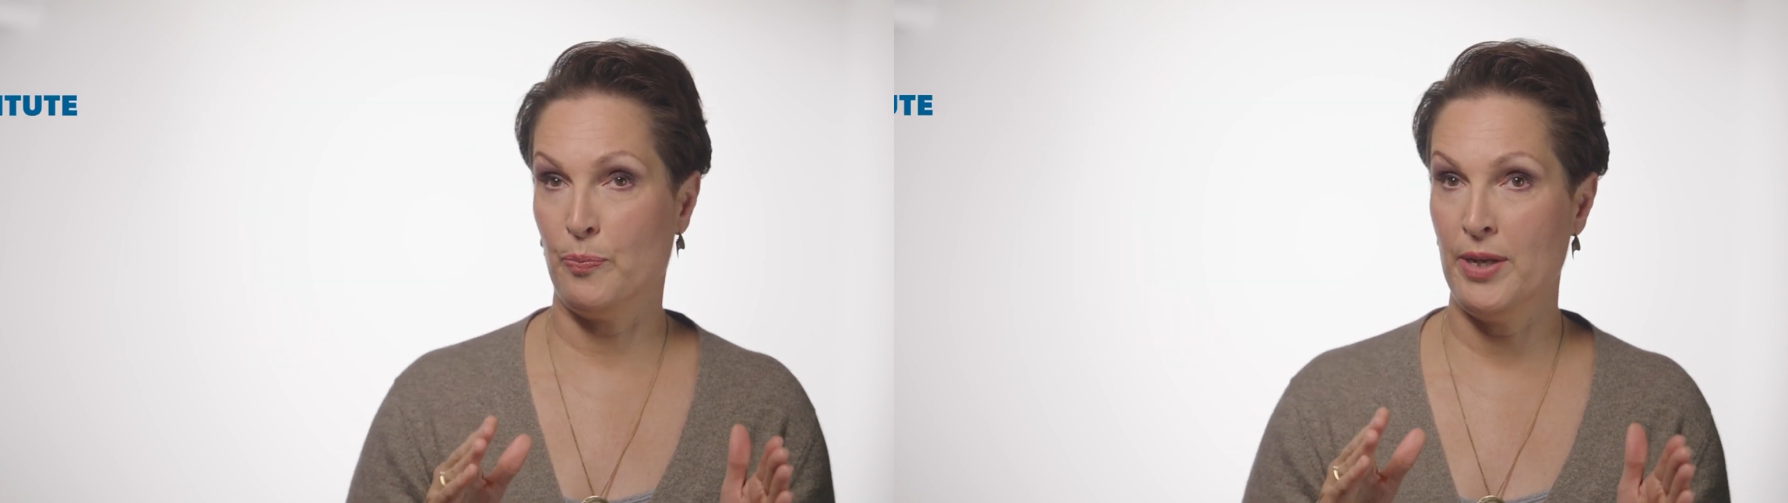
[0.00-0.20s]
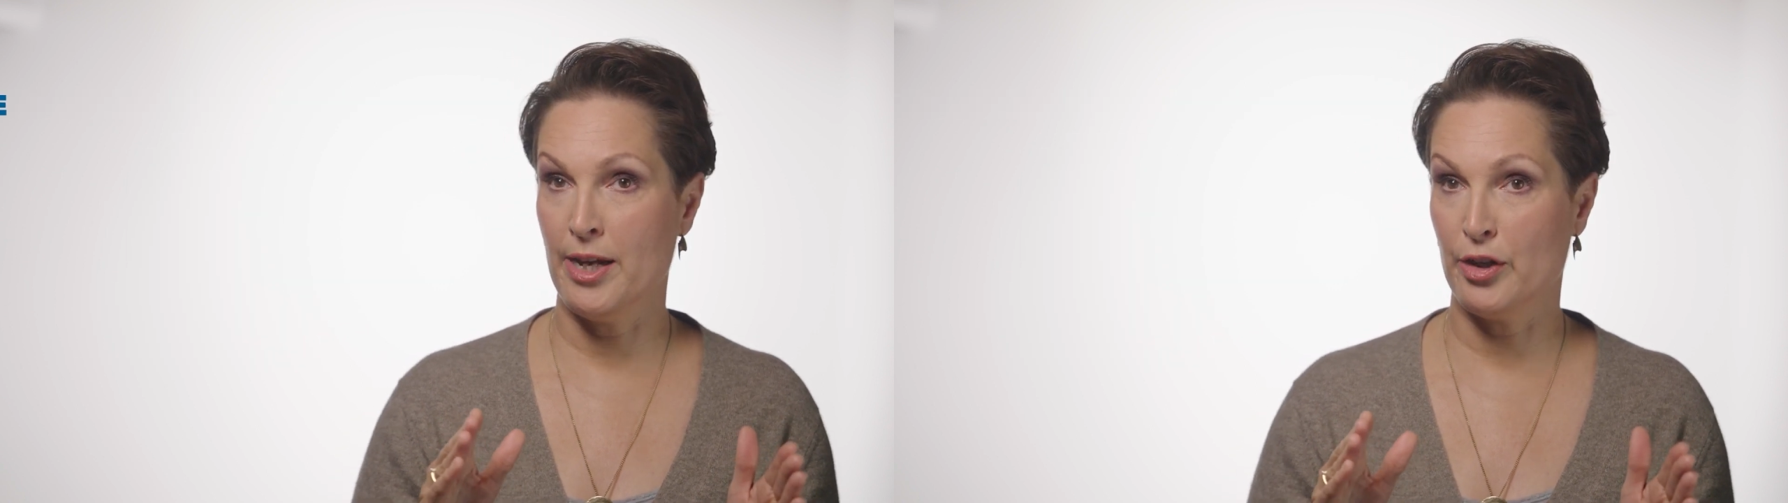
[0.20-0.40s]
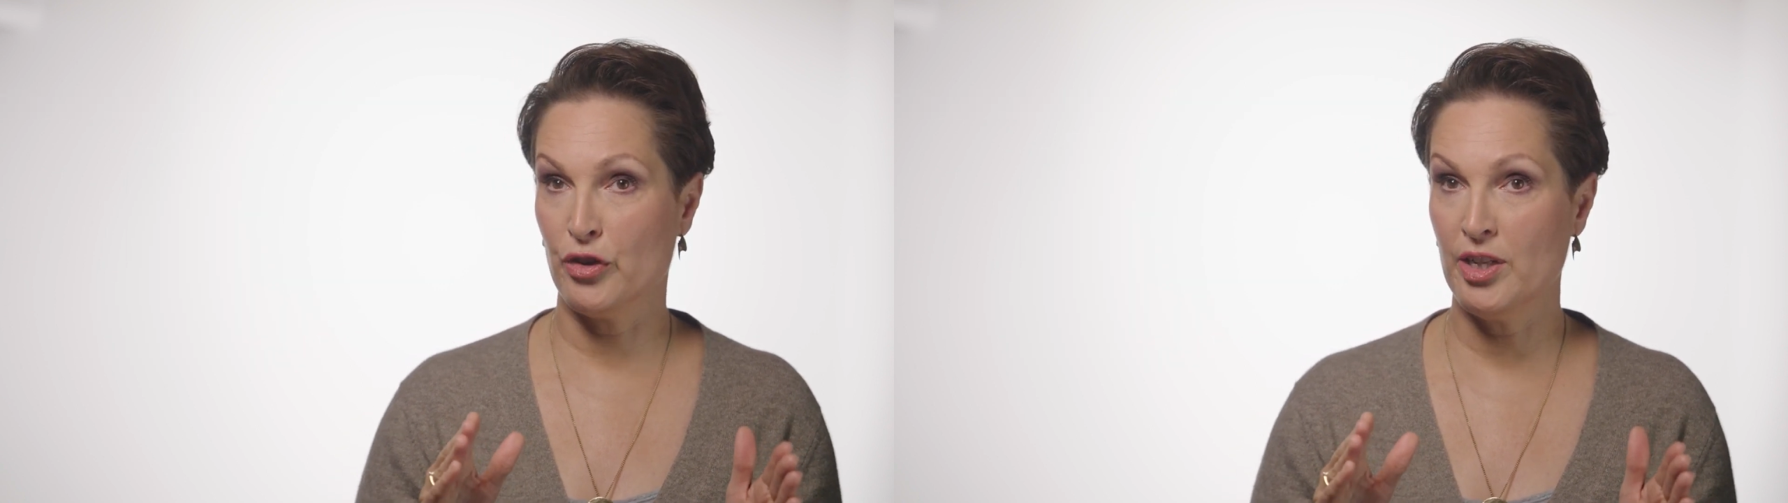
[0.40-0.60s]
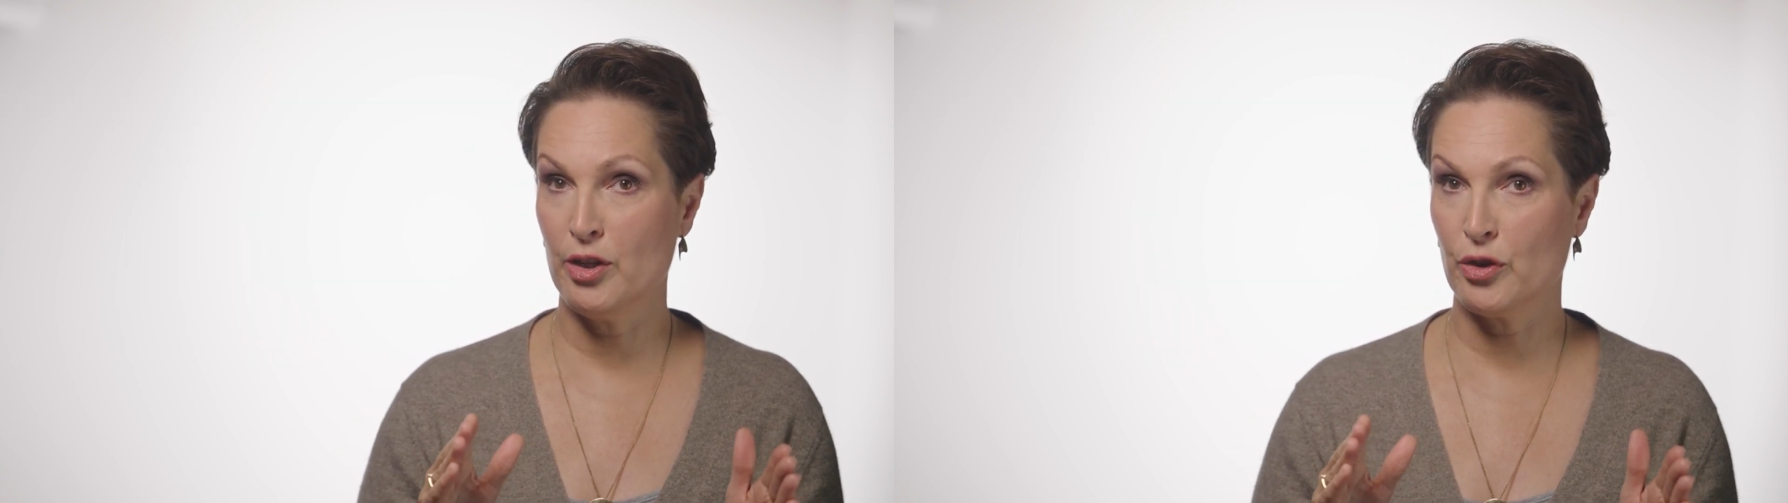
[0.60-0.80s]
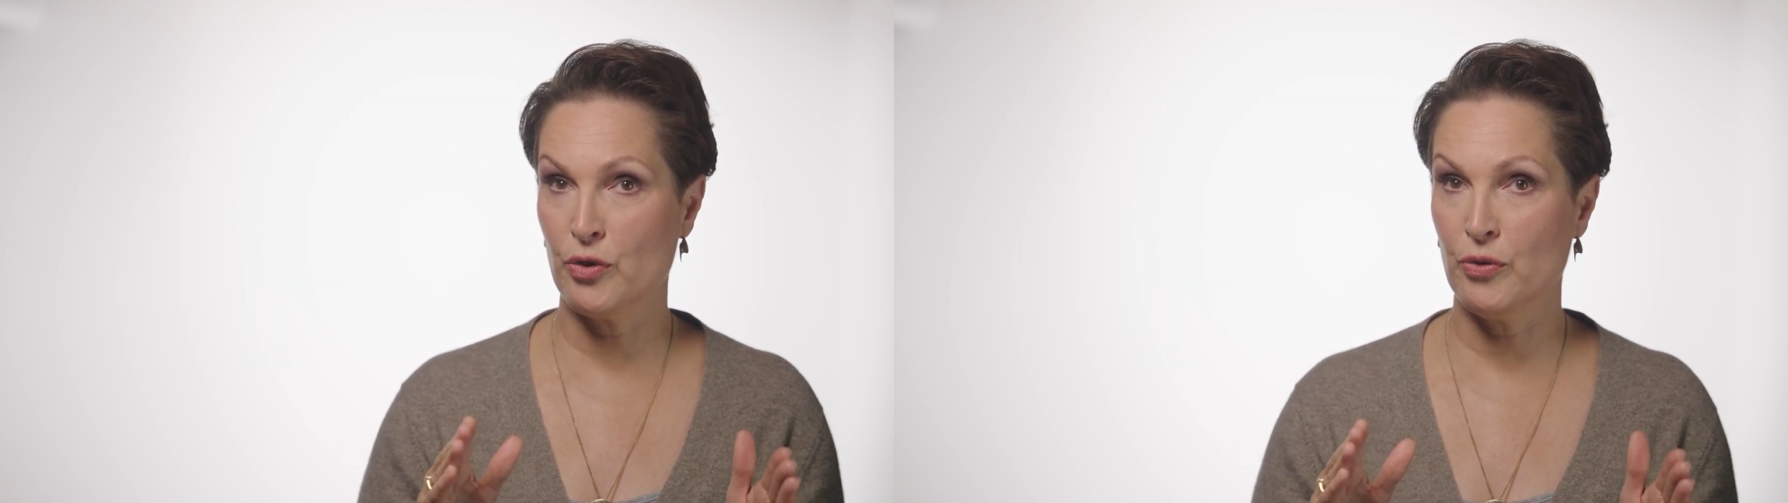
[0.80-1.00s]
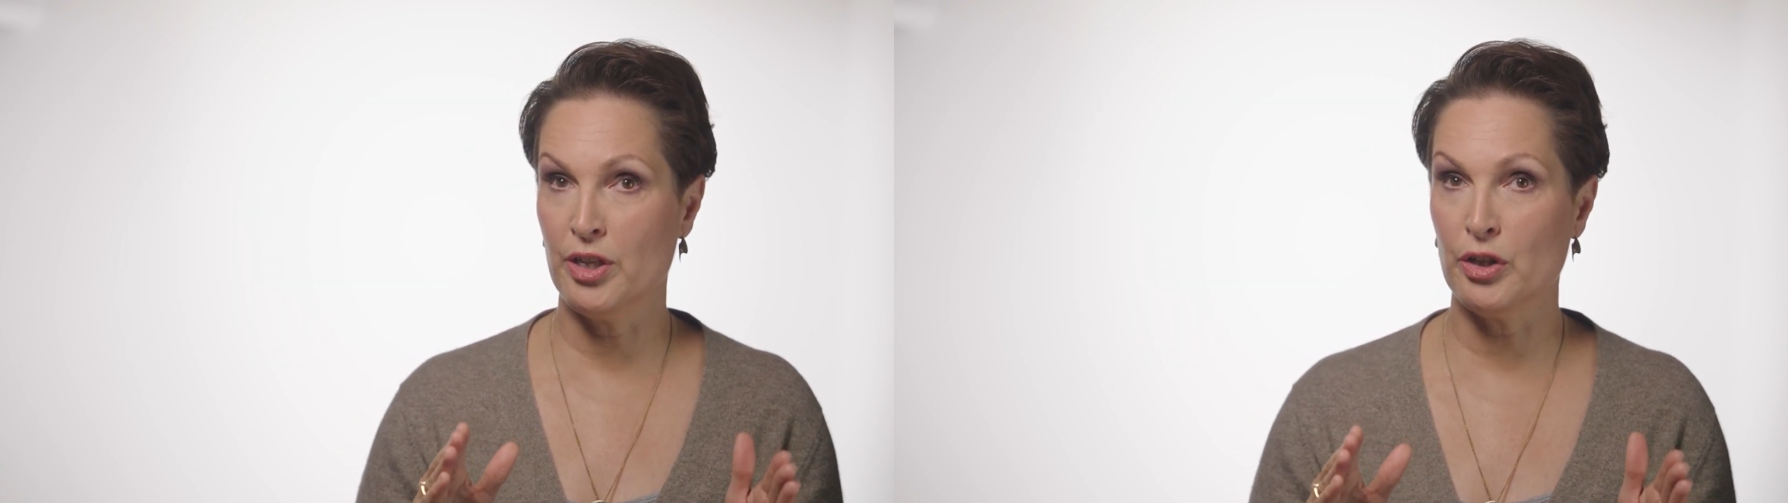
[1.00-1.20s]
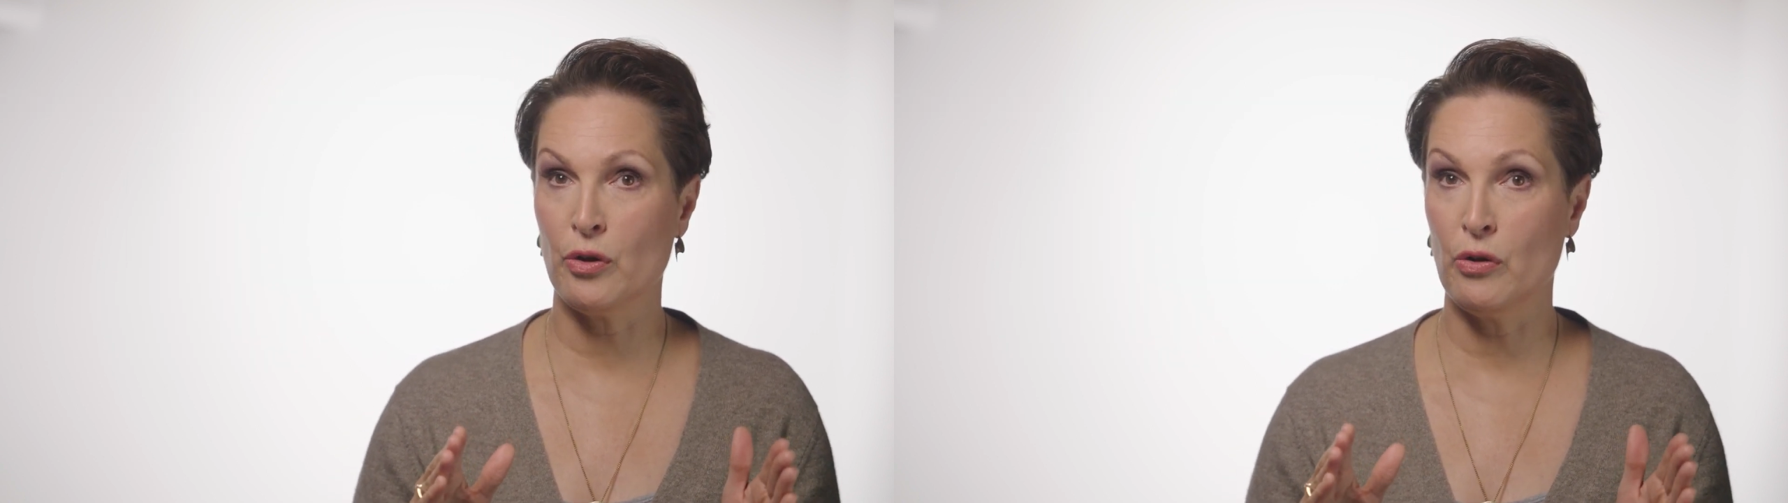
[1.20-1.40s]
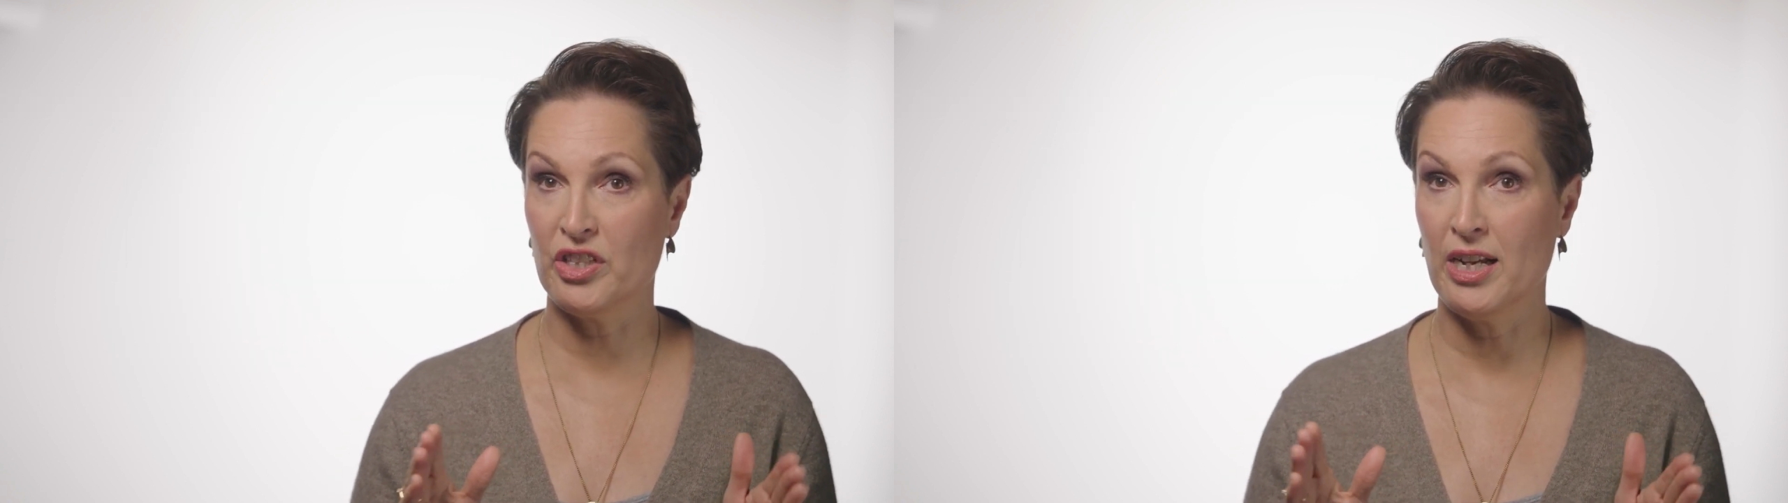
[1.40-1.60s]
PhD student
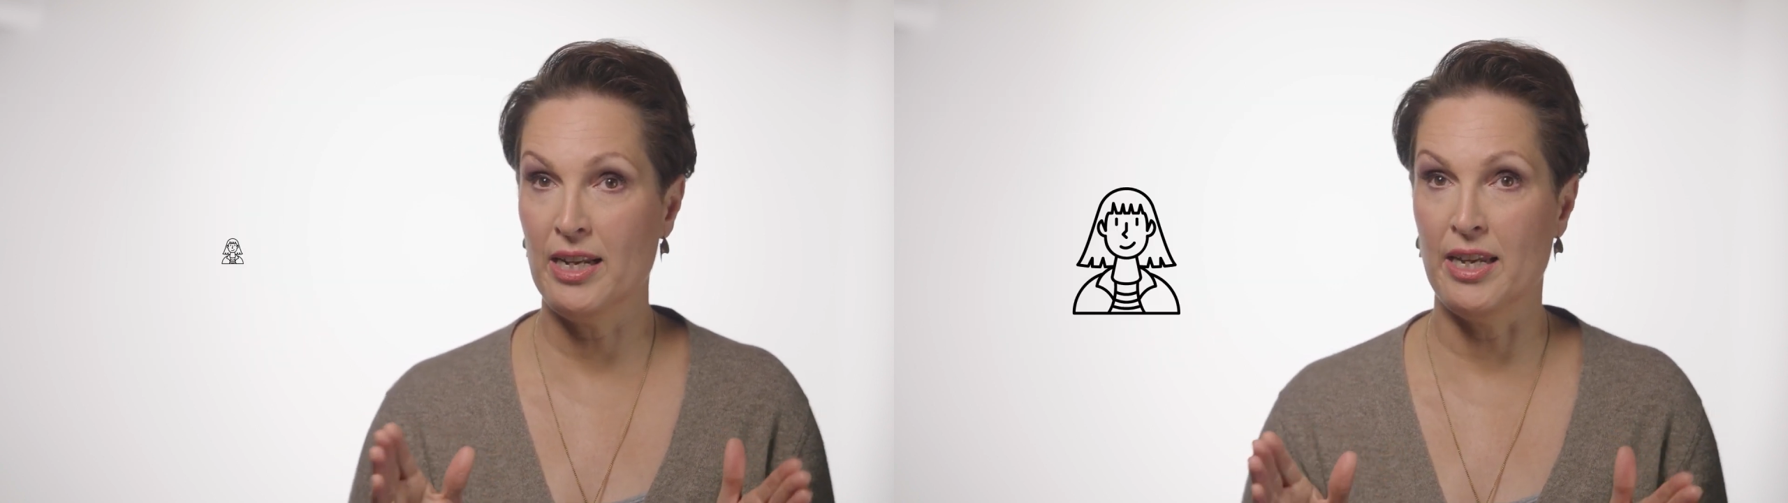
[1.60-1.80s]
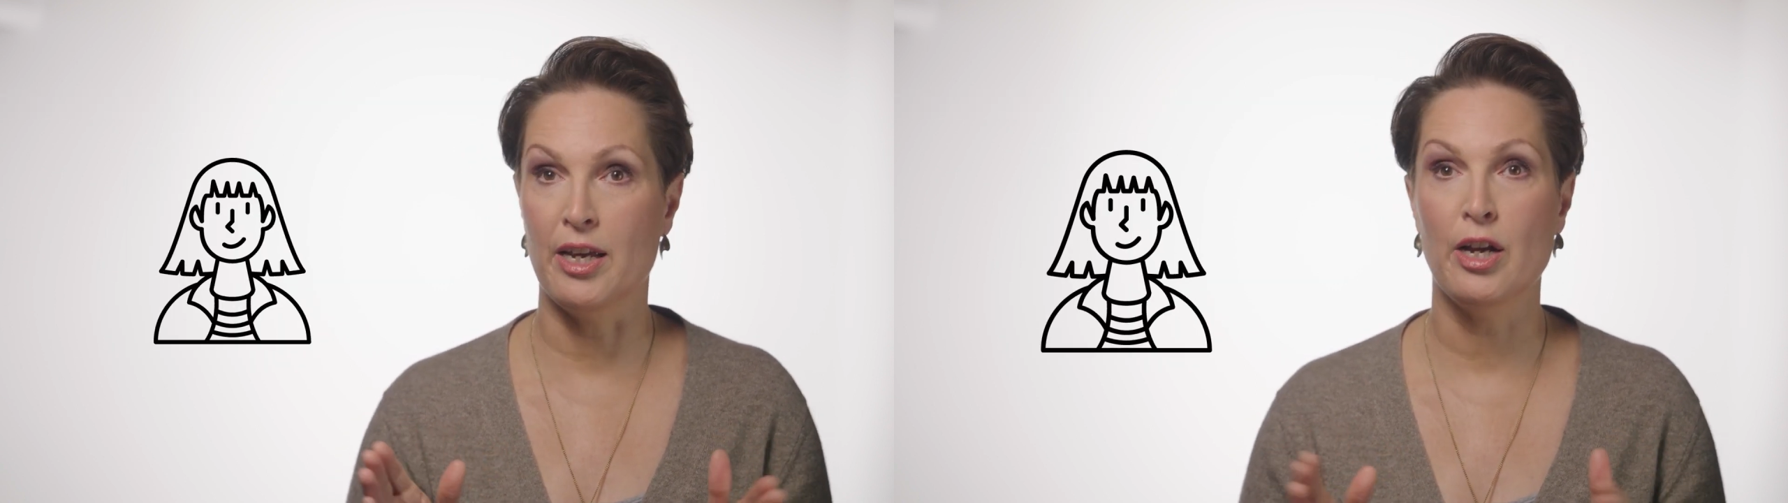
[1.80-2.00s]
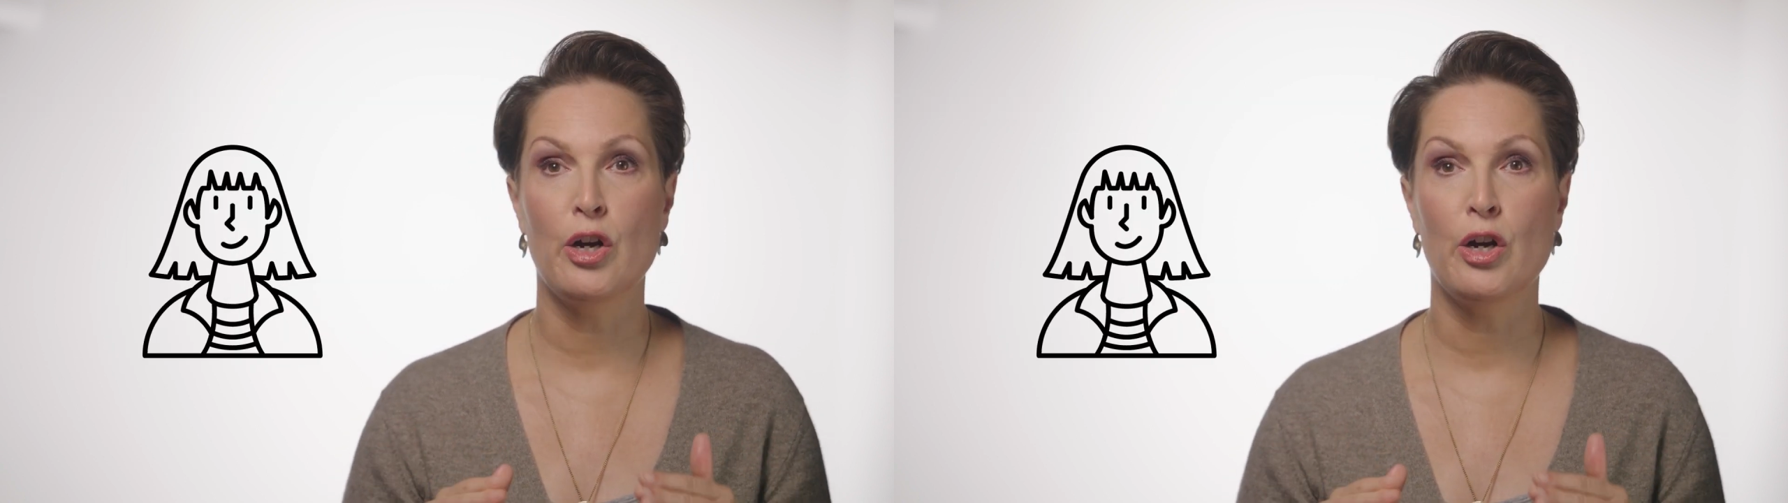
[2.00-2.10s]
Rosalie,